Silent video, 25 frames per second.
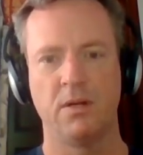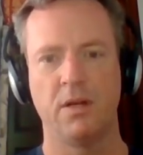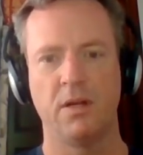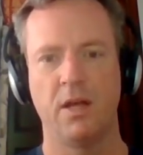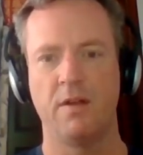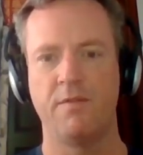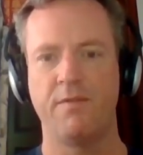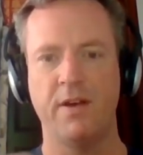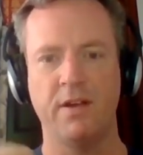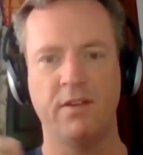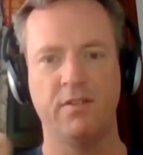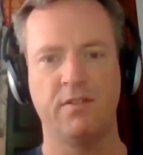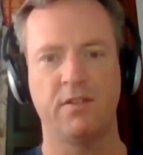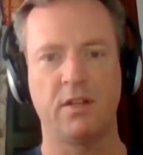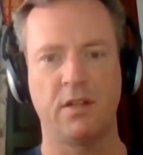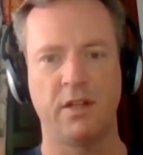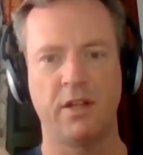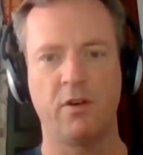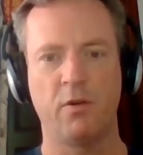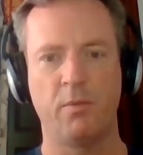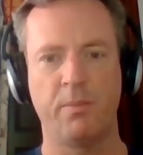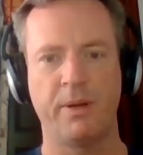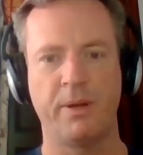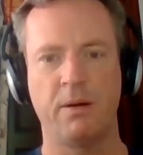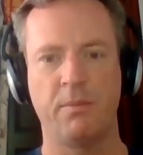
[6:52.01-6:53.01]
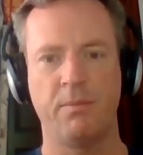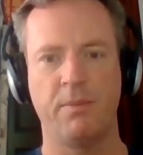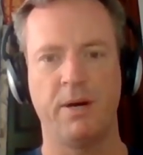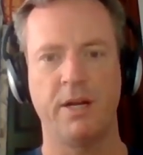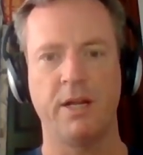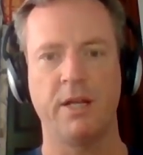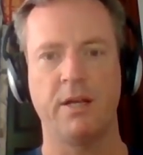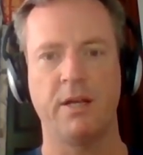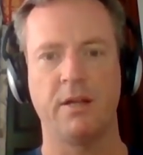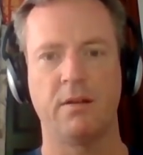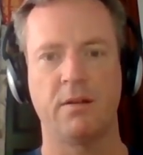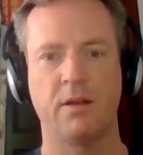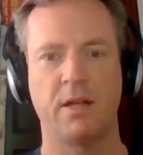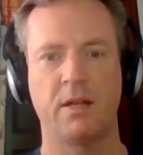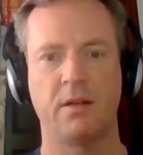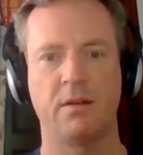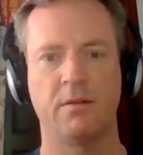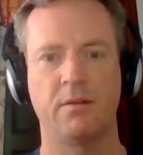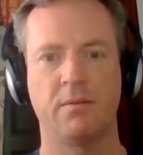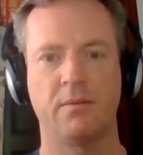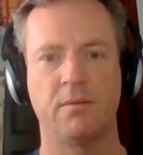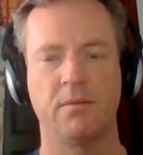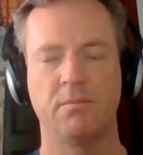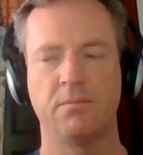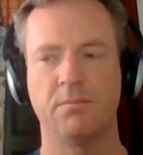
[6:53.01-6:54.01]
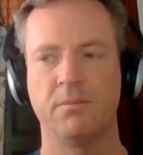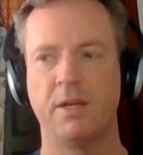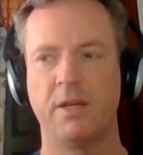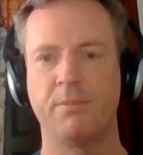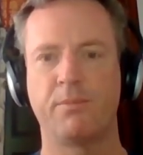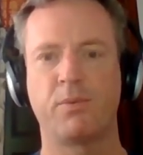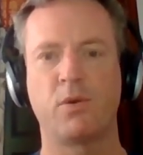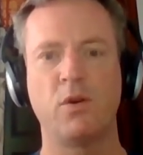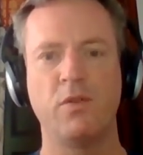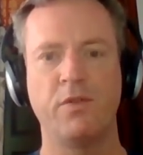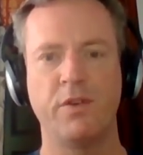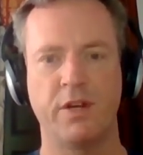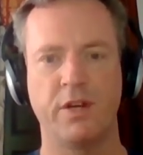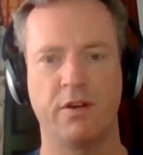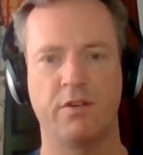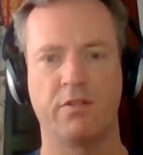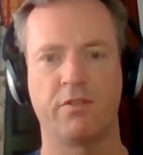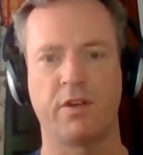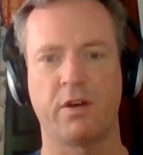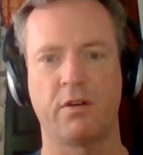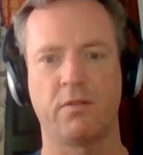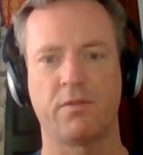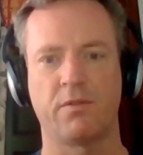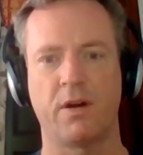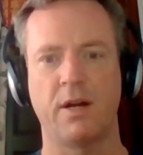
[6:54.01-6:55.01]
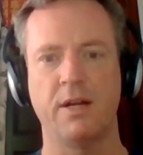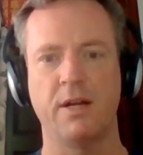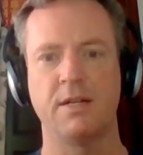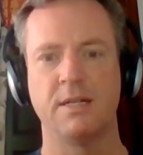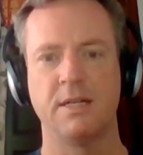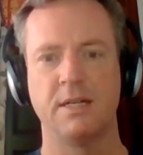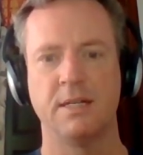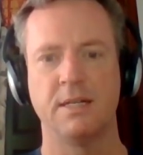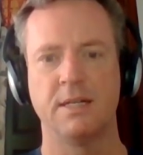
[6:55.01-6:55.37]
invest a little bit of money in, in improving yourself. Right.